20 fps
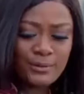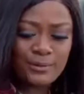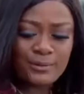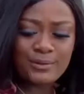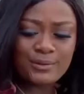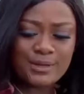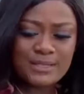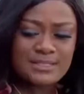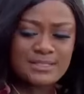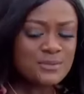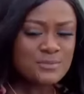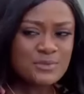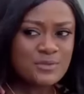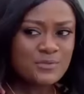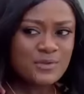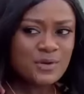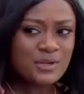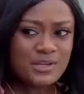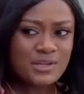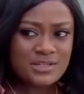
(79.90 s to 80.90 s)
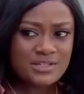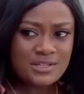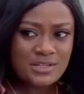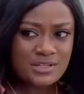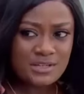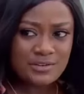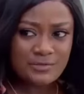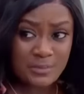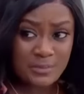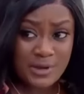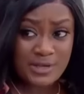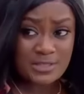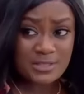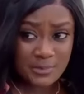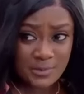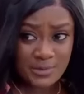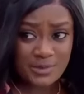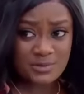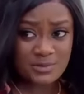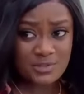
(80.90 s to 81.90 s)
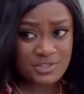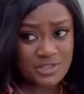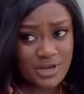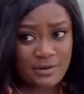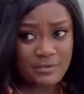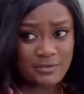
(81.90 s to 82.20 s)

Look, it seems you've not learned anything from my experience with